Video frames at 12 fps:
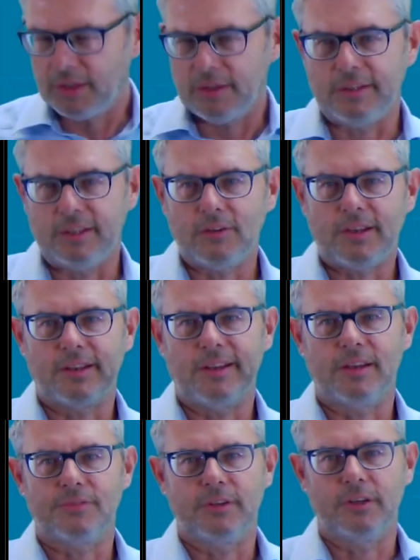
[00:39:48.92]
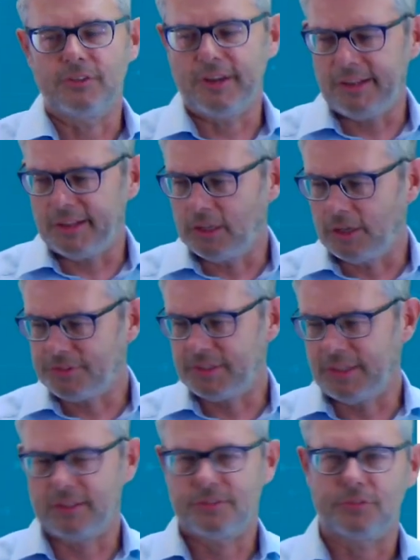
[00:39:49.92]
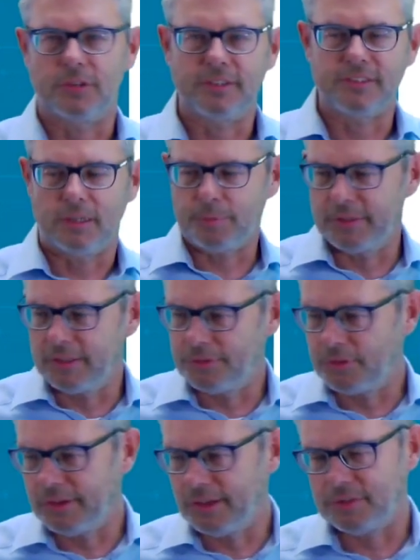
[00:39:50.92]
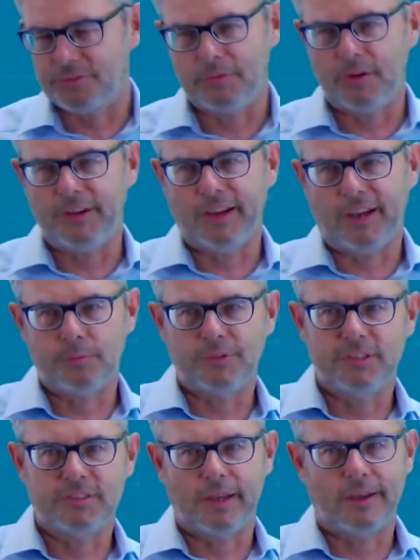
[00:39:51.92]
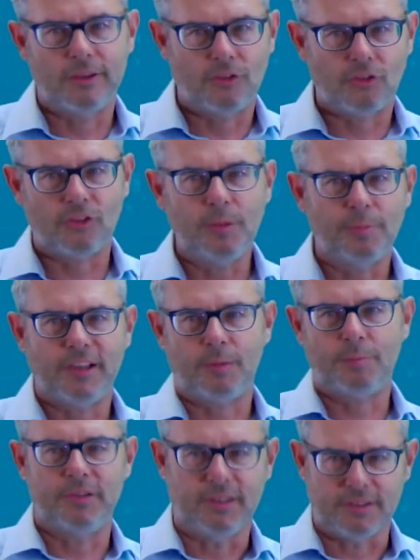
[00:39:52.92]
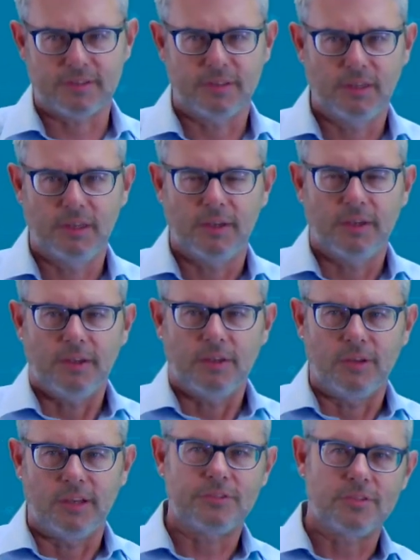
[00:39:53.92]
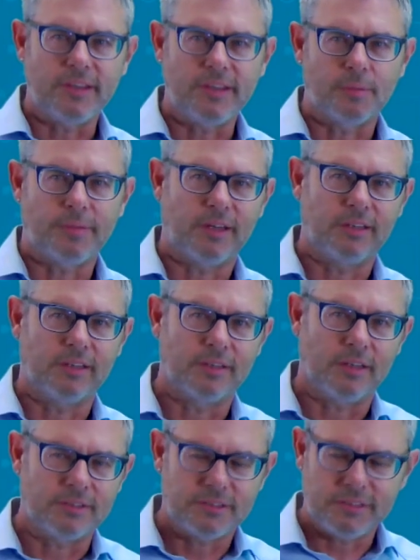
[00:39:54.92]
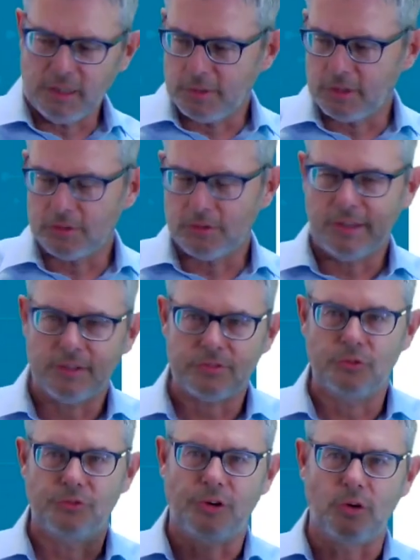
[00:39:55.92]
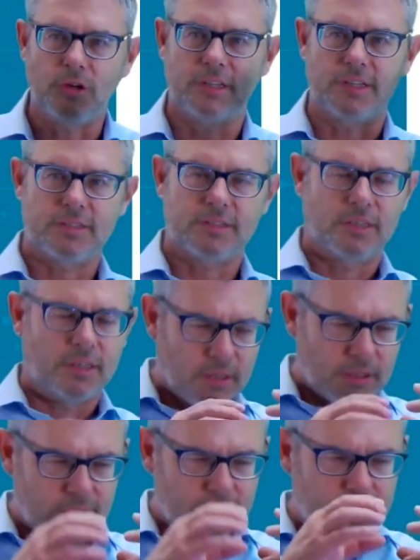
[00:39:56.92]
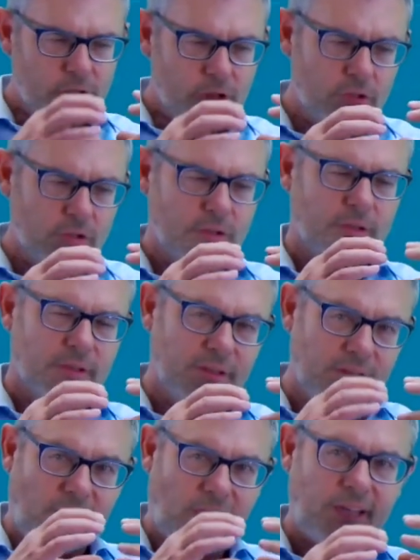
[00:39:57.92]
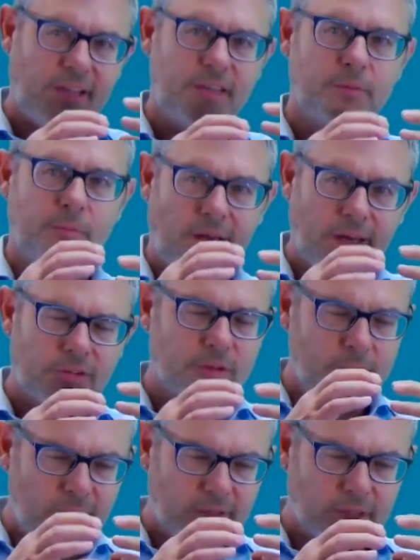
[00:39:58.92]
Then you can have radial offset. For example, if you have very unprecise cheap couplers, you have to think about it on single mode. You have to focus 2 9 micrometer